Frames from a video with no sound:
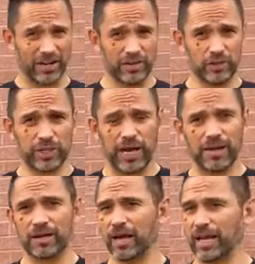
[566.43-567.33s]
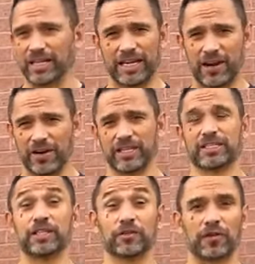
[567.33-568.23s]
like here in Utah, I can carry a
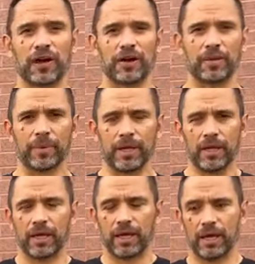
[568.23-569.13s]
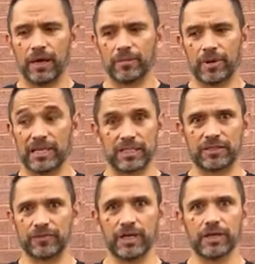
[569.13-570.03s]
concealed firearm um, as a
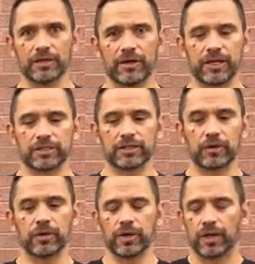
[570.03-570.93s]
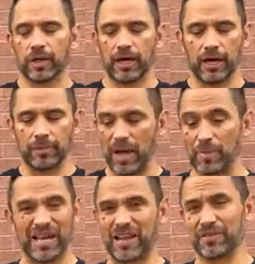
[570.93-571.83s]
civilian, right? So um,
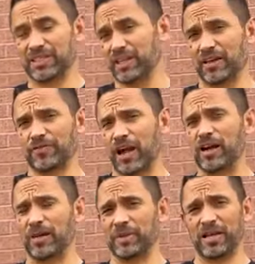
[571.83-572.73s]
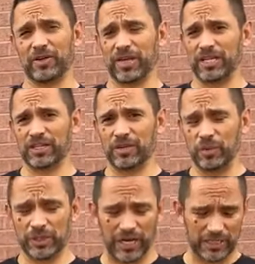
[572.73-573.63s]
I might have a, a firearm in that location,
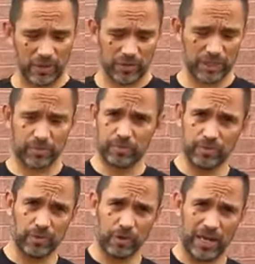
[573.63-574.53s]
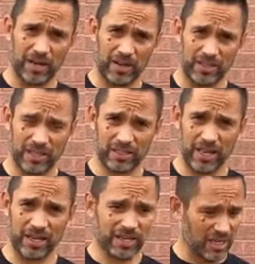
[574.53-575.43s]
in which case I would just locate it on the other
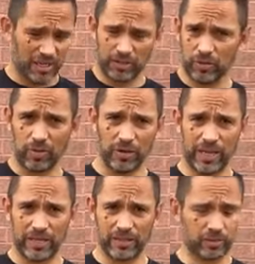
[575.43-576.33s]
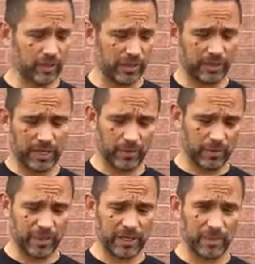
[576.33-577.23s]
side. Still locate, still can get it
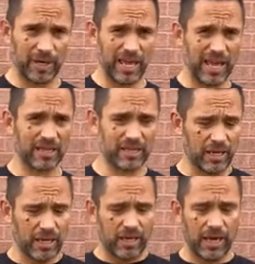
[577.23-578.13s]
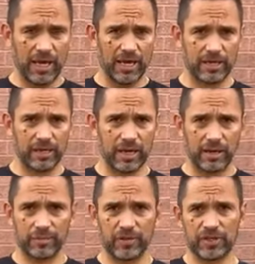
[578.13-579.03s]
with my dominant hand, and
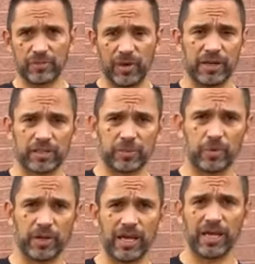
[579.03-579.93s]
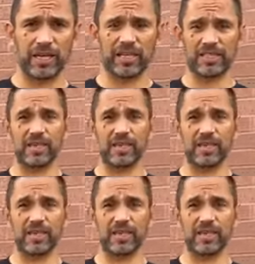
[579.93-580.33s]
um, reach in my support hand